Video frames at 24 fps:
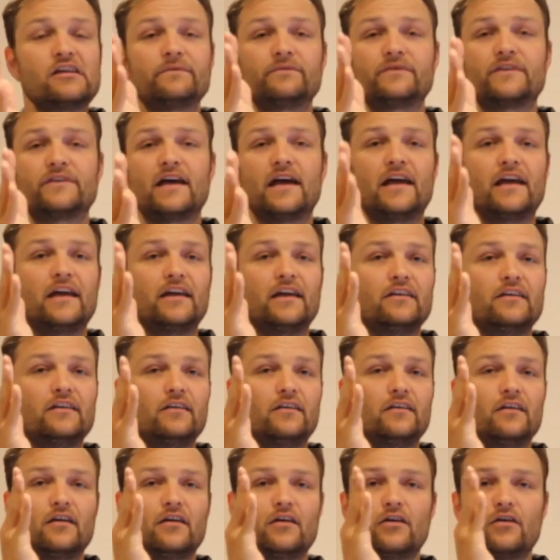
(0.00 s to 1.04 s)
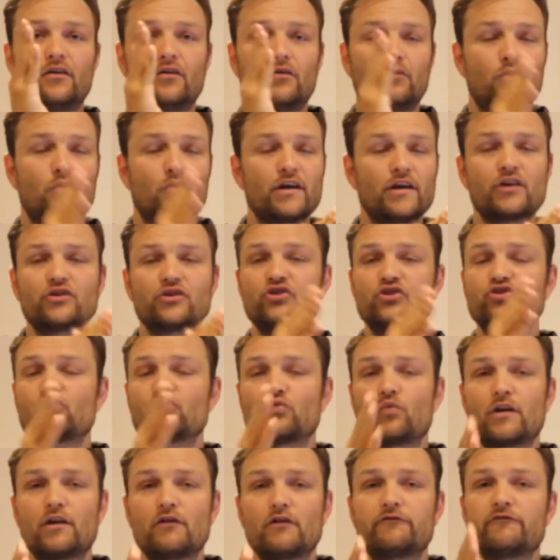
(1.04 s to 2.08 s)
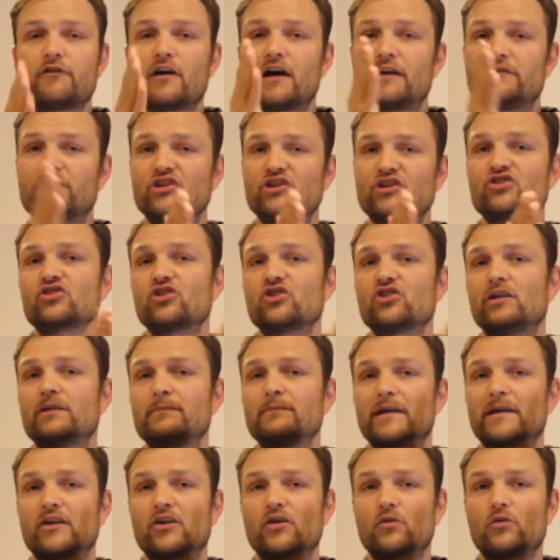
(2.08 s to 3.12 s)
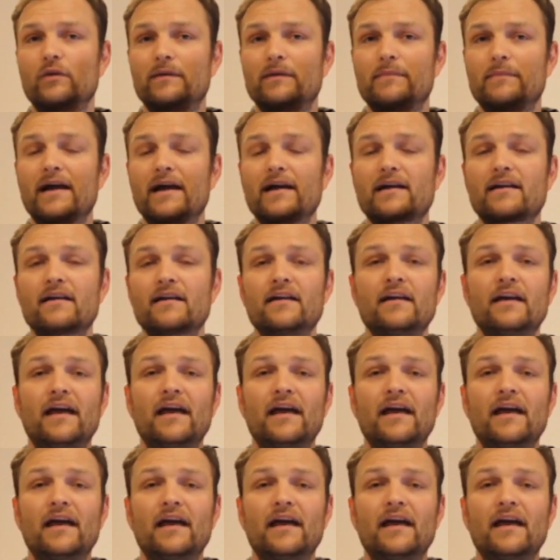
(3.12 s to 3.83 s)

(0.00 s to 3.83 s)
then 100 to 105, and you slowly make your way back.